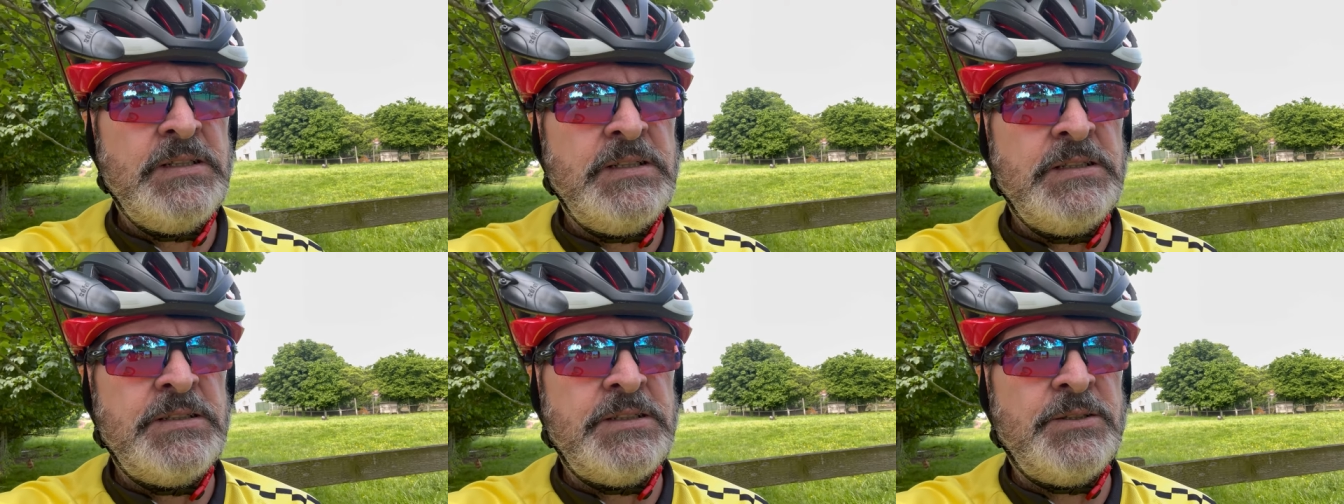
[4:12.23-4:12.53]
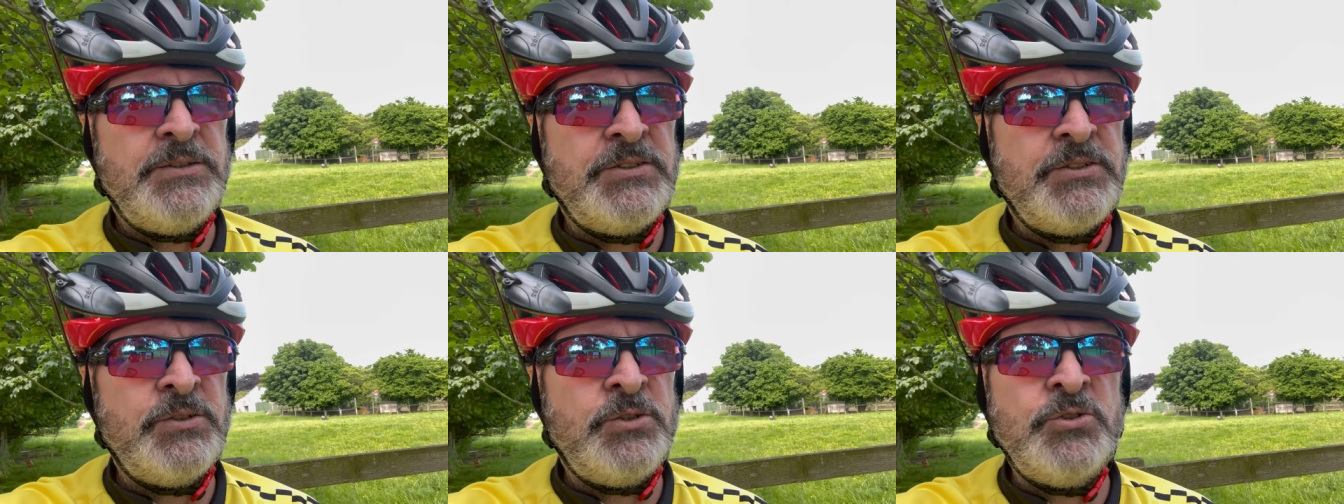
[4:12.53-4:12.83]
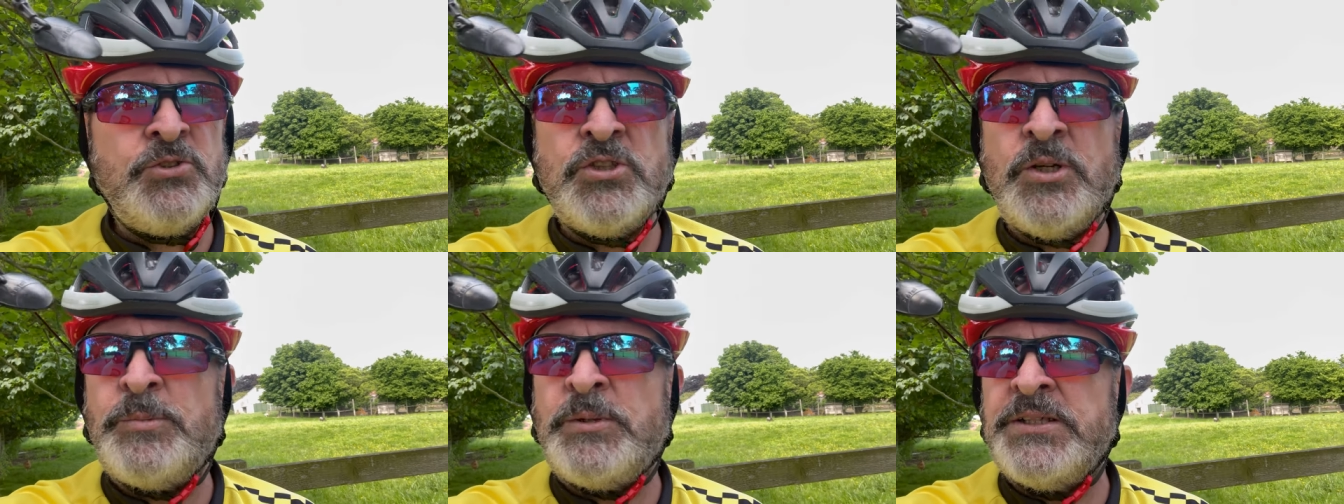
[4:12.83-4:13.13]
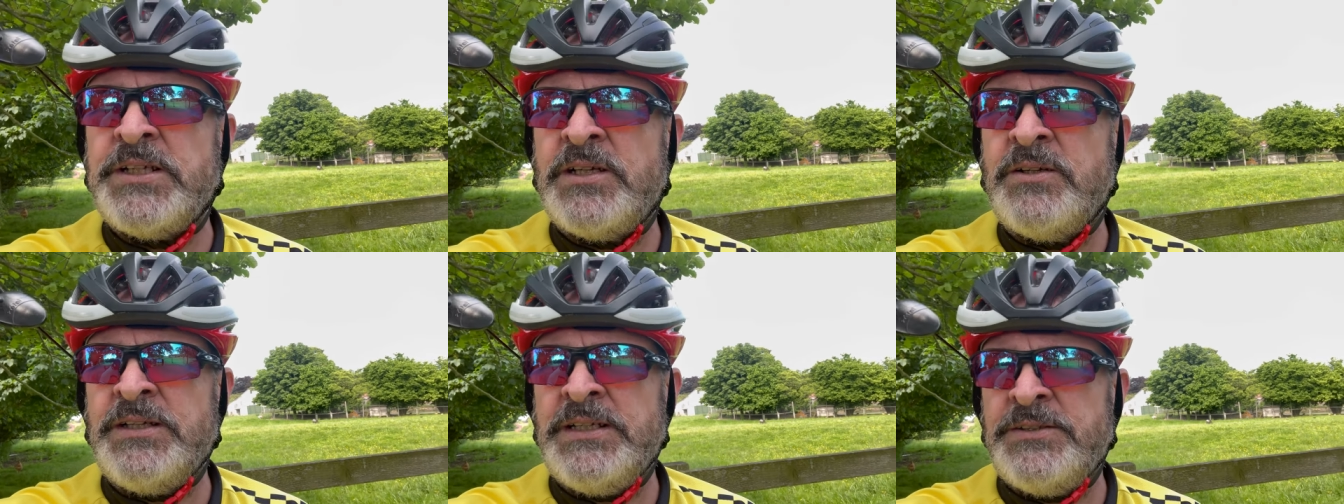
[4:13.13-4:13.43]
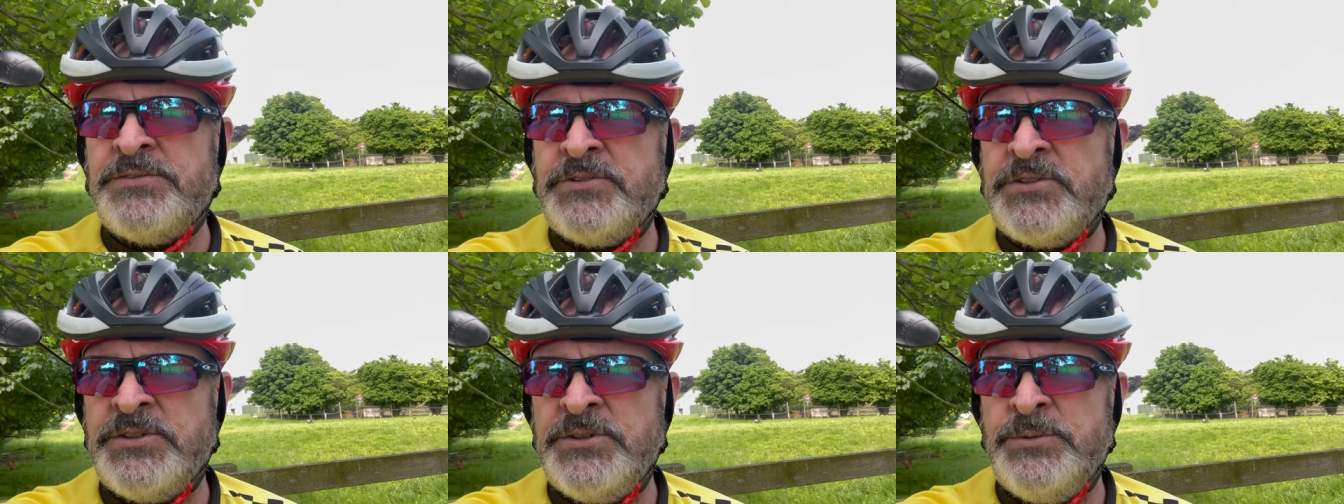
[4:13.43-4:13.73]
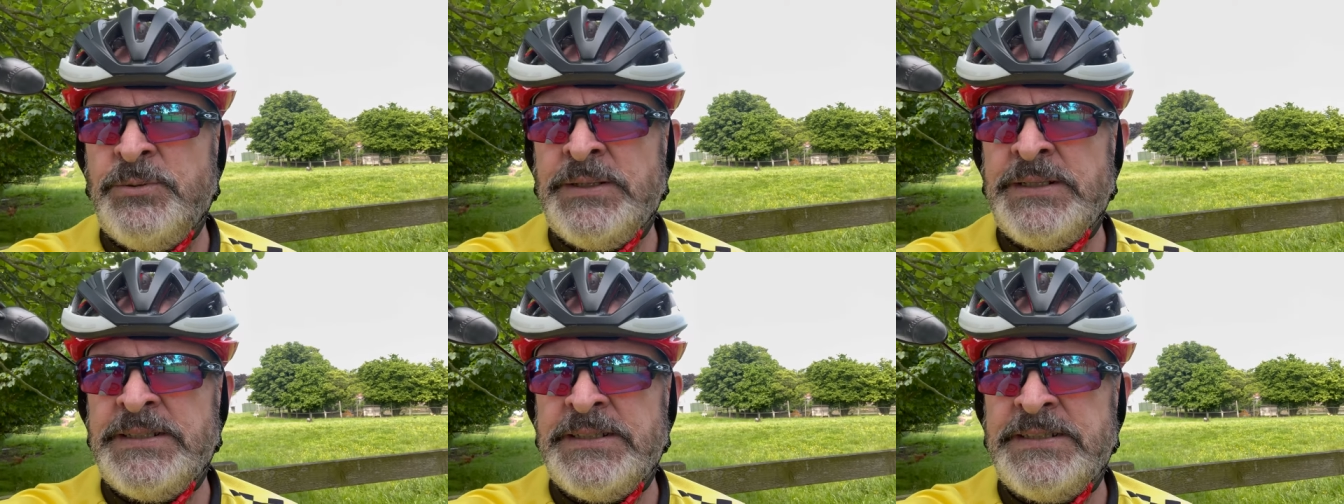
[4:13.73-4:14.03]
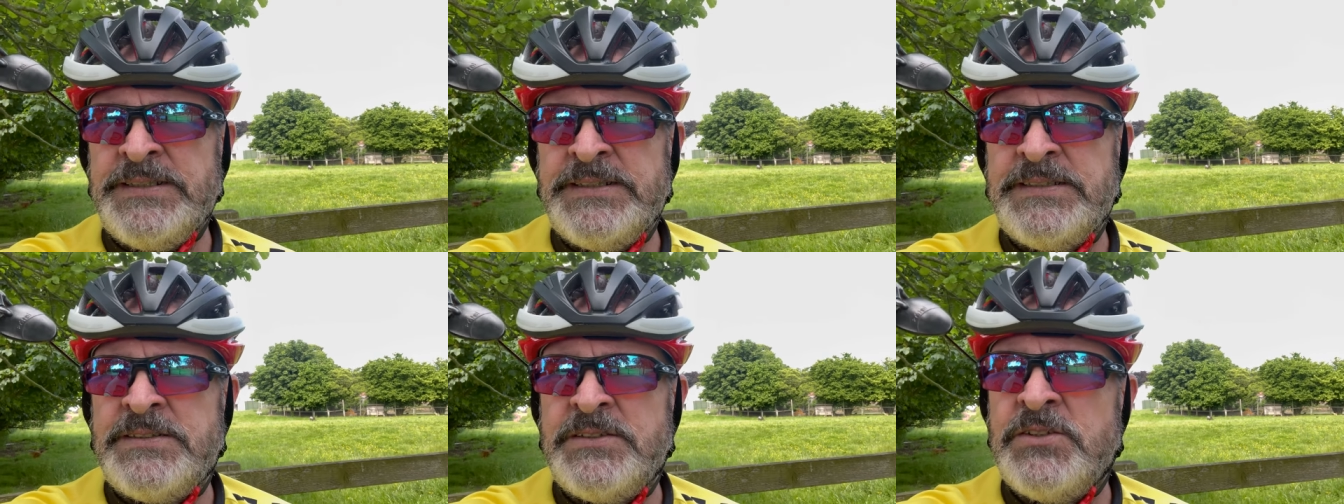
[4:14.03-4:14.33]
So it's a good job I don't have to uh,
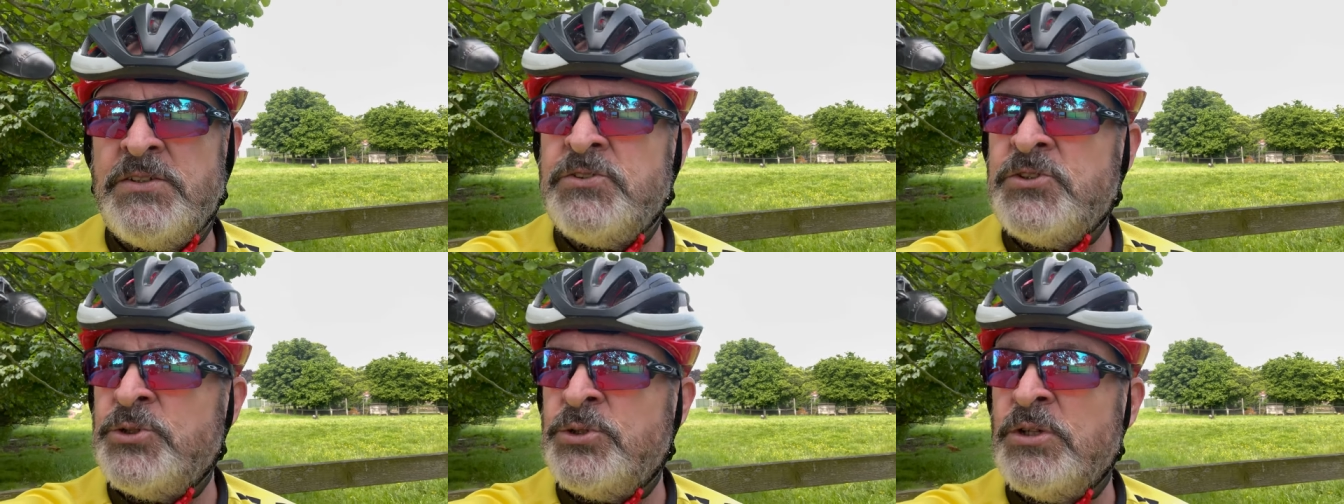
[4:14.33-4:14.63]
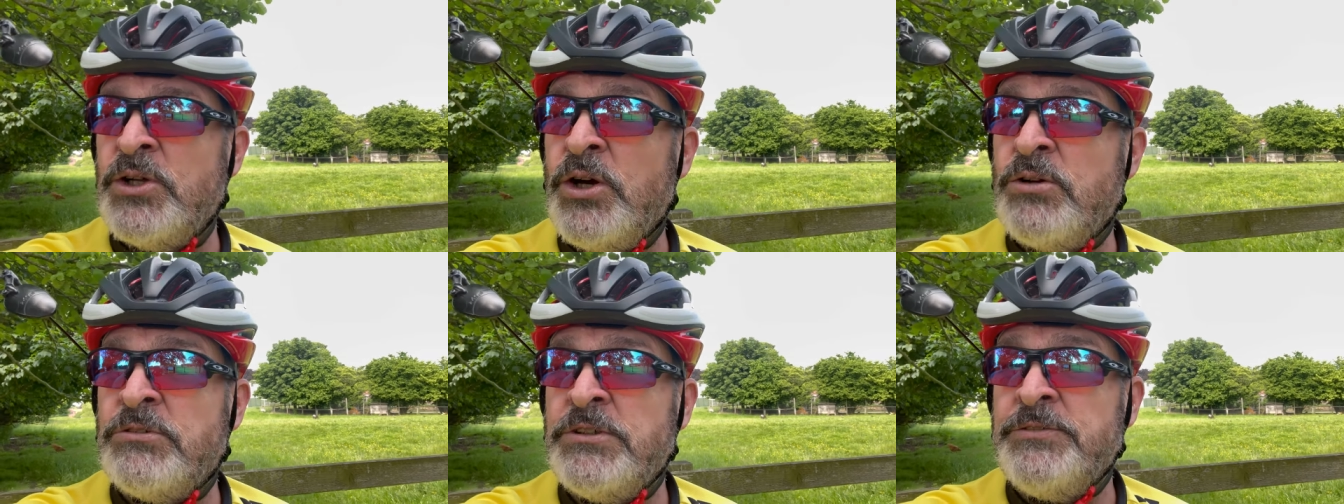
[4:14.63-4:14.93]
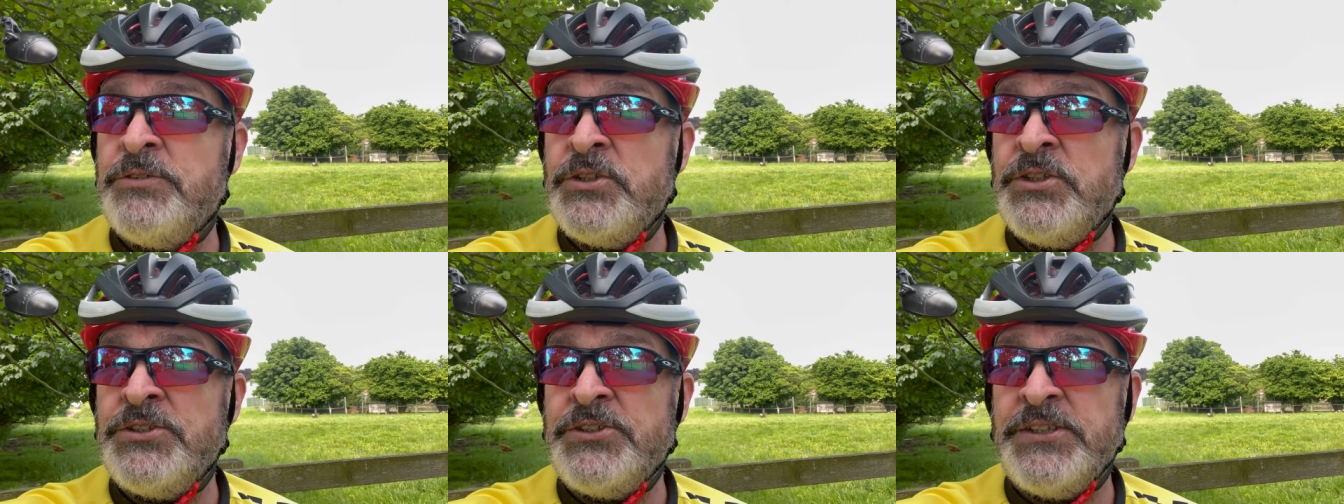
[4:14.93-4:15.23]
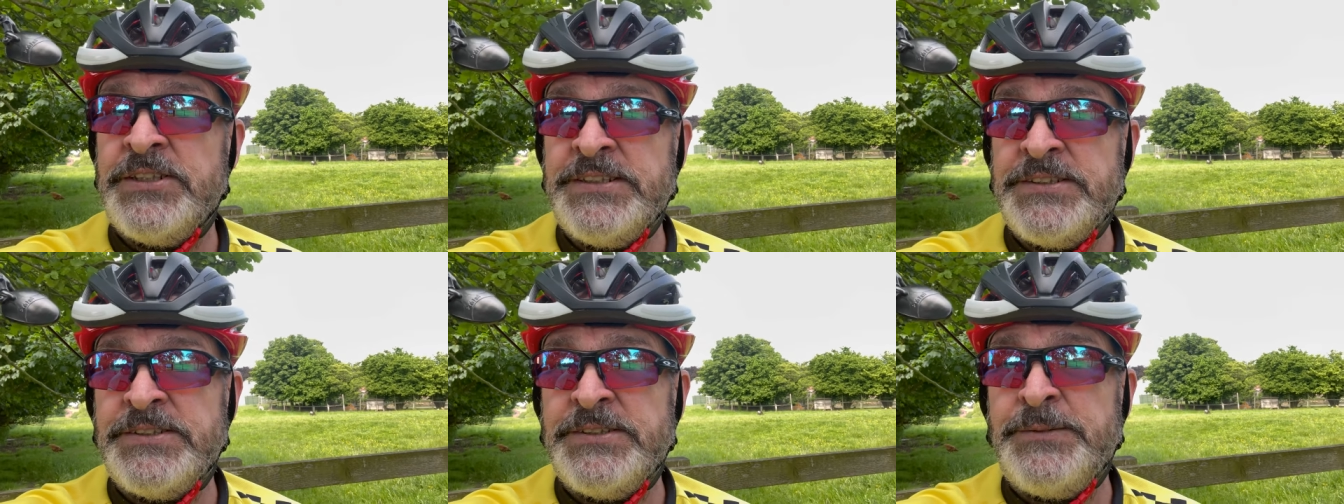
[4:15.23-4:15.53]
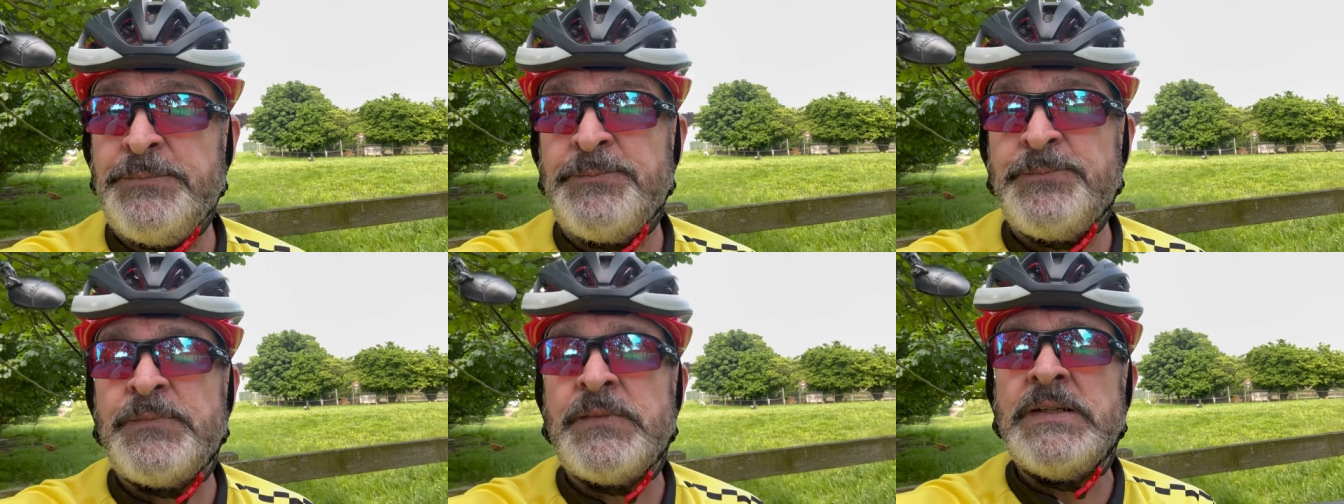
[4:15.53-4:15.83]
do a lot of reversing, isn't it?